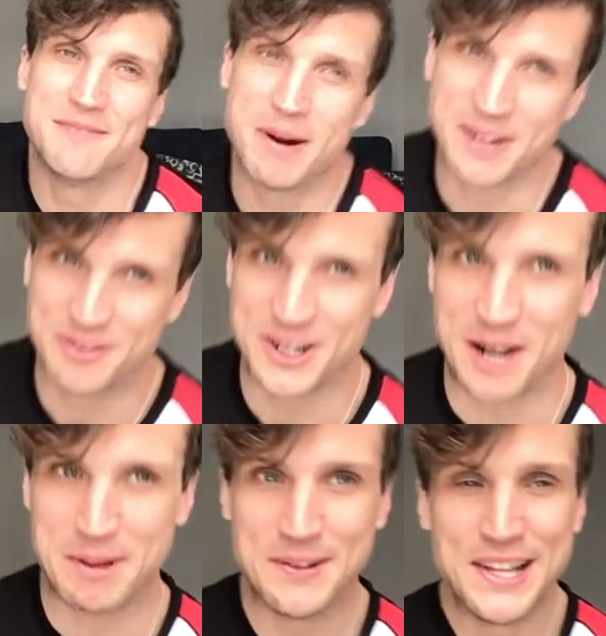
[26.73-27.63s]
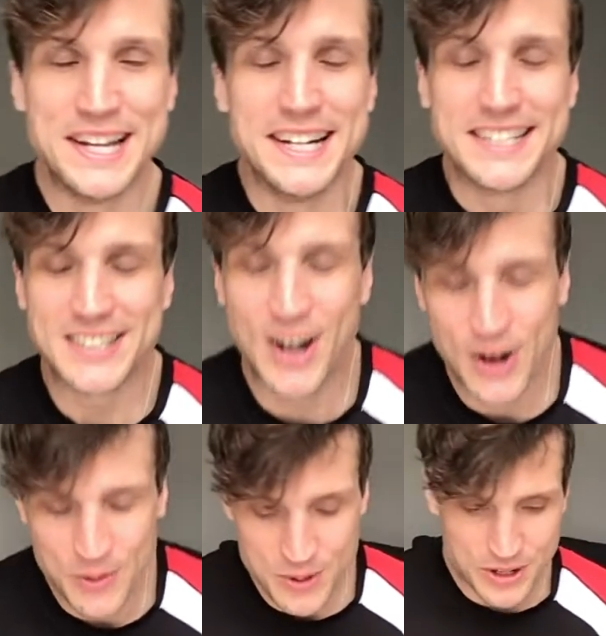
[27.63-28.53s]
part of your anatomy.
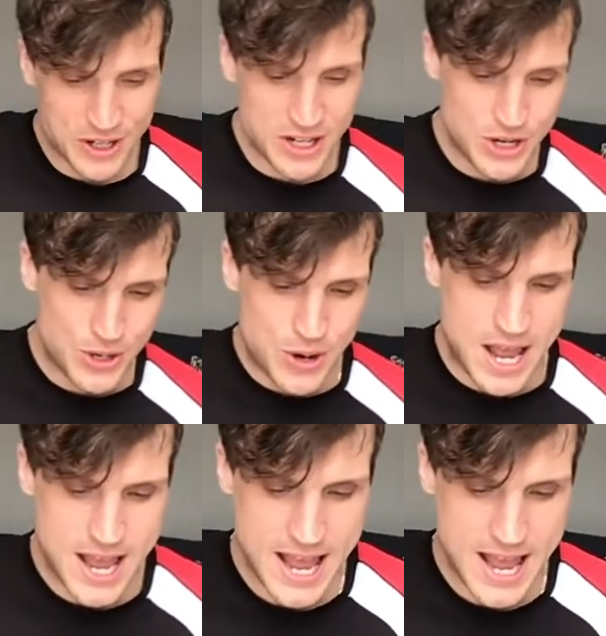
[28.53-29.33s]
So we're going to do